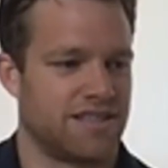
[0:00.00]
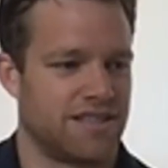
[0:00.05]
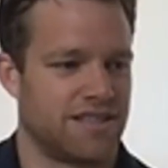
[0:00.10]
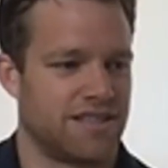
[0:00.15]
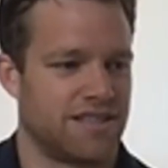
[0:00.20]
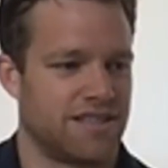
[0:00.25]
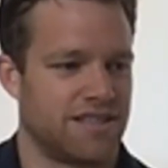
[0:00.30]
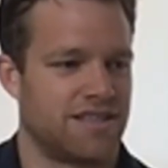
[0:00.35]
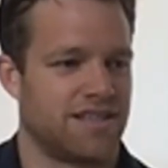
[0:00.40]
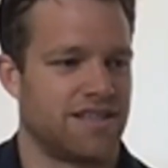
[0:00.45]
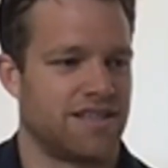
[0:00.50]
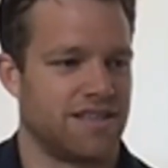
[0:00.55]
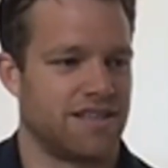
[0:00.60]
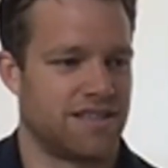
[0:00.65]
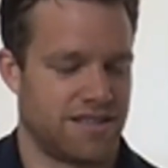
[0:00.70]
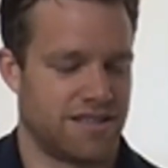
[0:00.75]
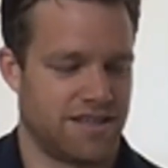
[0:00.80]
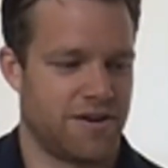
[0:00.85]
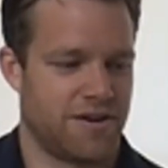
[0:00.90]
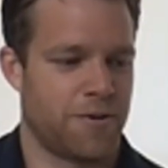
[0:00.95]
from
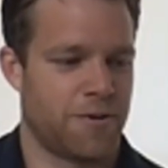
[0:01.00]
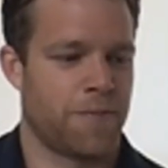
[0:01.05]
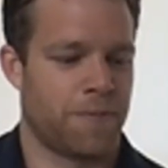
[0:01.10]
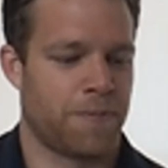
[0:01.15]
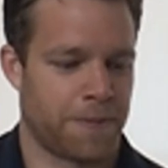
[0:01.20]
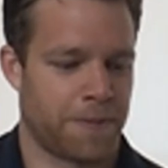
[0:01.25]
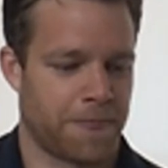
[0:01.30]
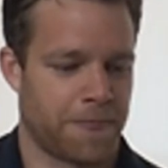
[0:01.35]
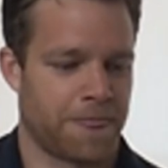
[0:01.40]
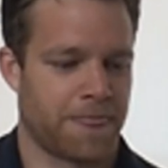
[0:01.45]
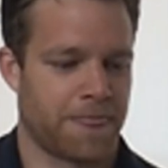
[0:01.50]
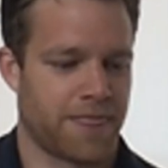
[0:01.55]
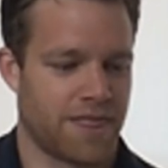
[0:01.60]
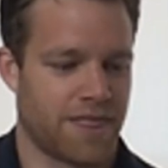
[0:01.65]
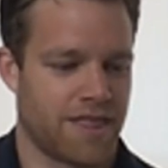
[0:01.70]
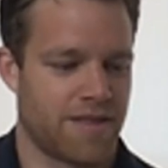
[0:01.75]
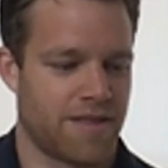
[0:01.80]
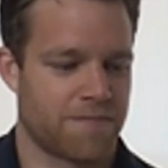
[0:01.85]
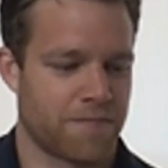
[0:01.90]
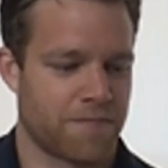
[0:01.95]
databases and all of
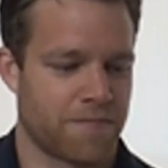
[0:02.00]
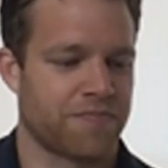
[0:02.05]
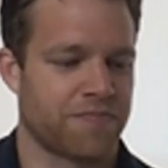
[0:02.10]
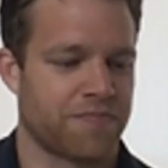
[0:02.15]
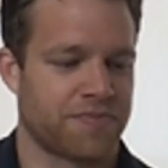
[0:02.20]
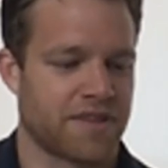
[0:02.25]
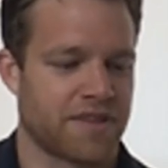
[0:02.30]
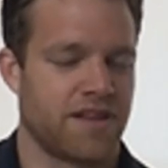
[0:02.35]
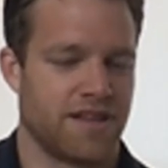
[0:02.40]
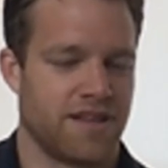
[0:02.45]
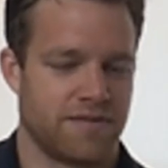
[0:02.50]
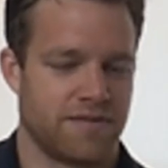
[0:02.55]
that good stuff too?